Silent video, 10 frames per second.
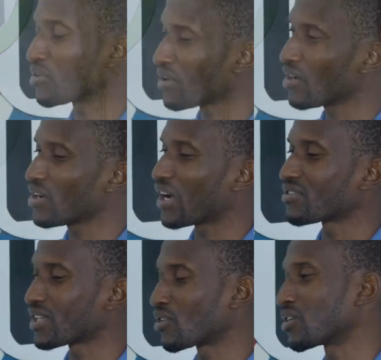I don't have
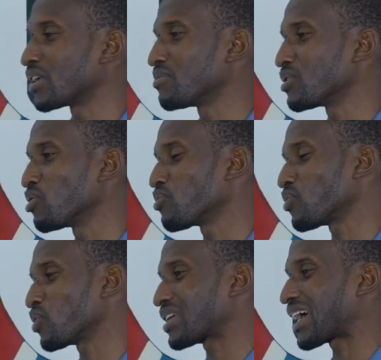second, let me go
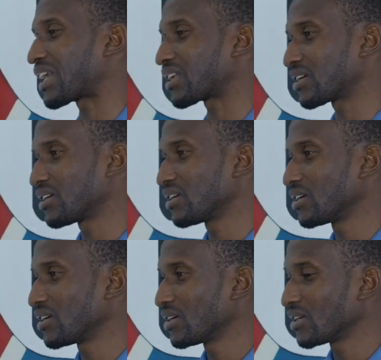for third.
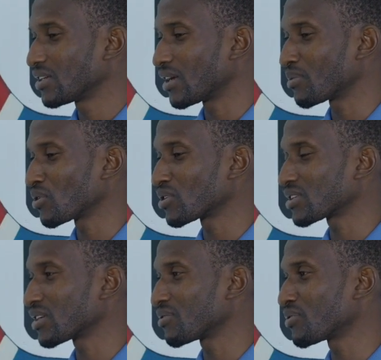Yeah,
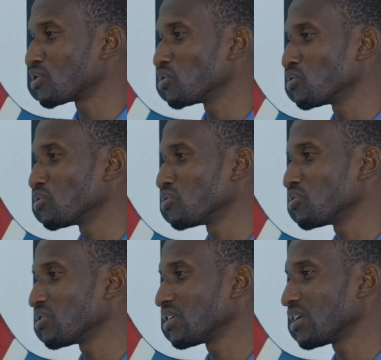because if
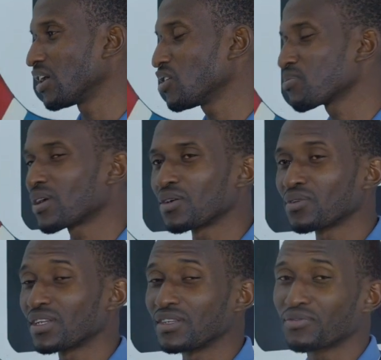you end up
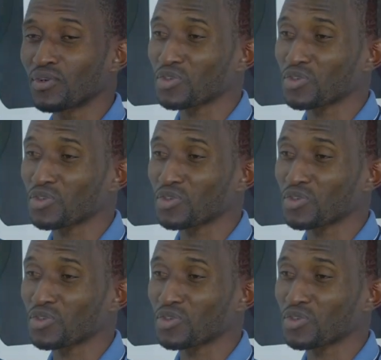calculating the first